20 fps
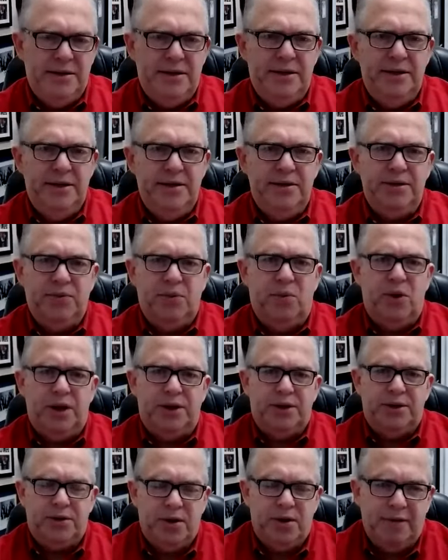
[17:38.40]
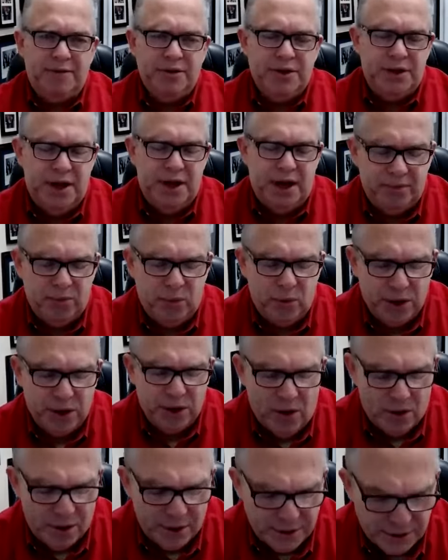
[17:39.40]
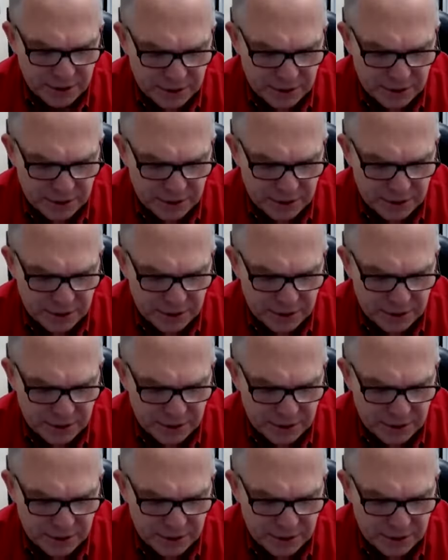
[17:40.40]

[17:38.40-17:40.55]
here's what Travis and I work hard to